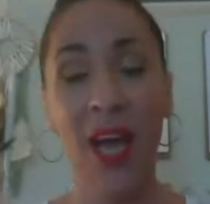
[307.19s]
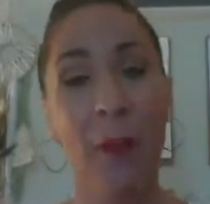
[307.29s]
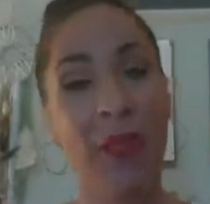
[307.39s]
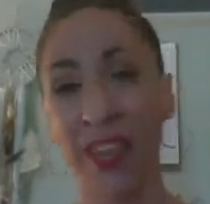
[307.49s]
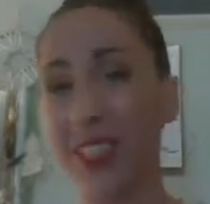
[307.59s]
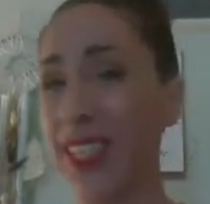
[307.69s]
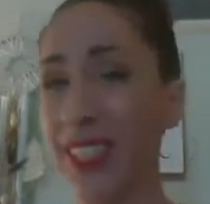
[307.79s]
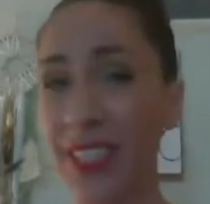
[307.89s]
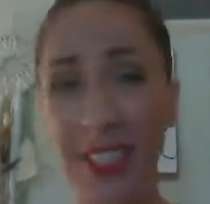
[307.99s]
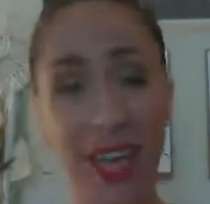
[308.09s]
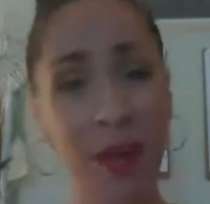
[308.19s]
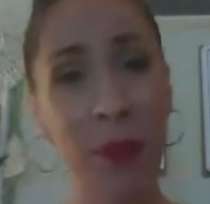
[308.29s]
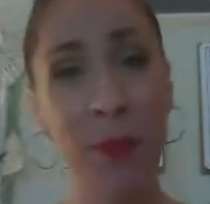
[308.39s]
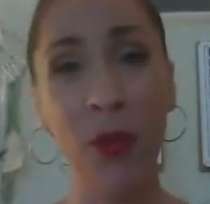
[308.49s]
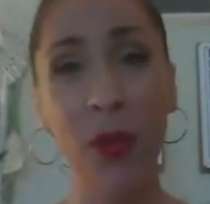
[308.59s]
But that's because these kind of
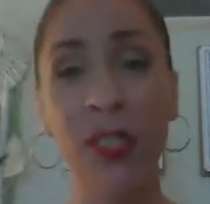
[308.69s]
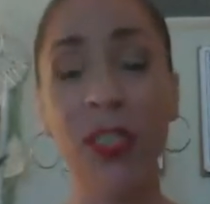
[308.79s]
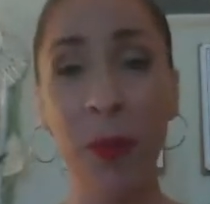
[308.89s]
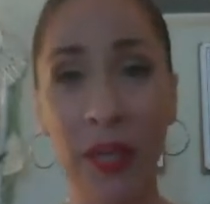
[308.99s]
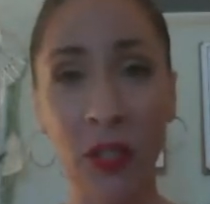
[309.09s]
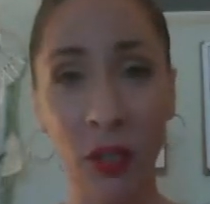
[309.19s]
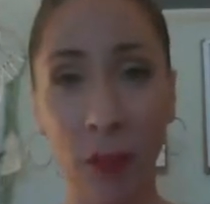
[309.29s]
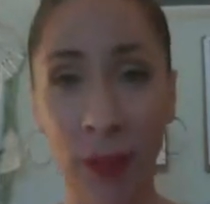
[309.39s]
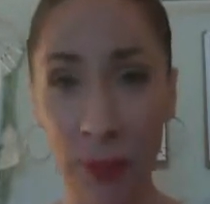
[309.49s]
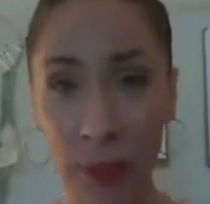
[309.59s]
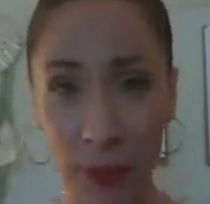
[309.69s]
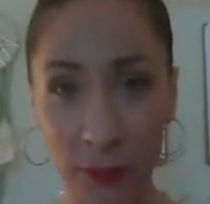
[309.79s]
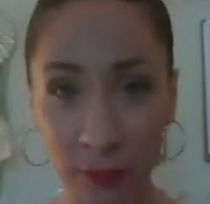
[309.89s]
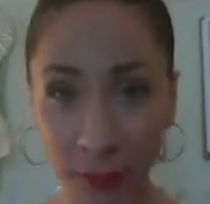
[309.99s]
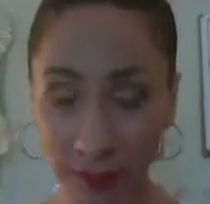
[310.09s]
people are special people.